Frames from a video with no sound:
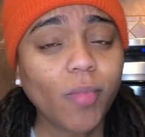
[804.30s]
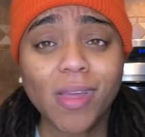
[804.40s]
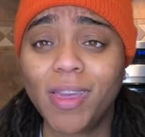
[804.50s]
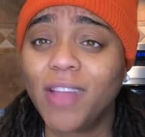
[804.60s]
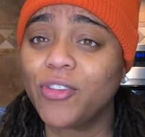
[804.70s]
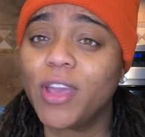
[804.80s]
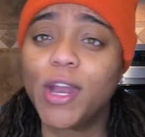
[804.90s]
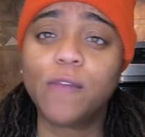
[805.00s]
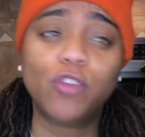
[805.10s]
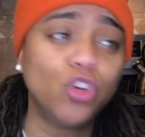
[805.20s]
Get to the
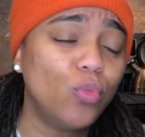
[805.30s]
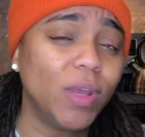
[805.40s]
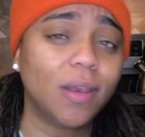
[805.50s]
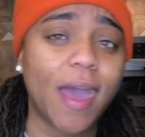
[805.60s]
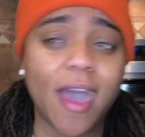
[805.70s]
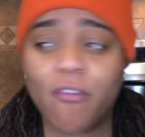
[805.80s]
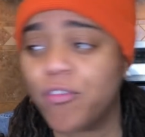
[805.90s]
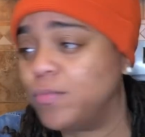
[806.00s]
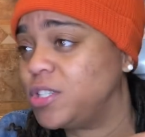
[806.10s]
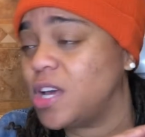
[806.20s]
interview, we
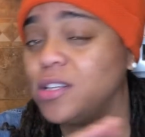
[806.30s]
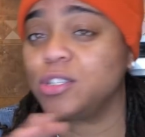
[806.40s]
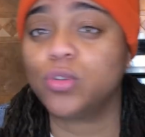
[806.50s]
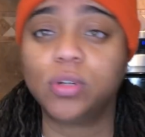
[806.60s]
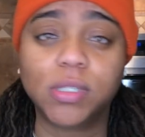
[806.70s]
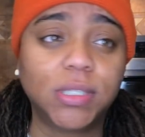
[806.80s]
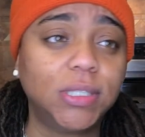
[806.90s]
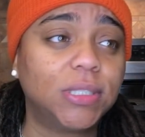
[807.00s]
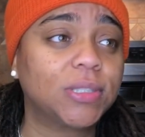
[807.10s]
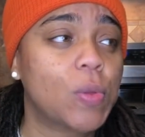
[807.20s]
laughing, we telling
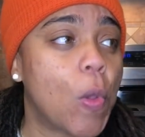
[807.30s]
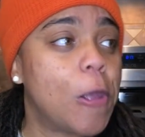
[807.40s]
stories.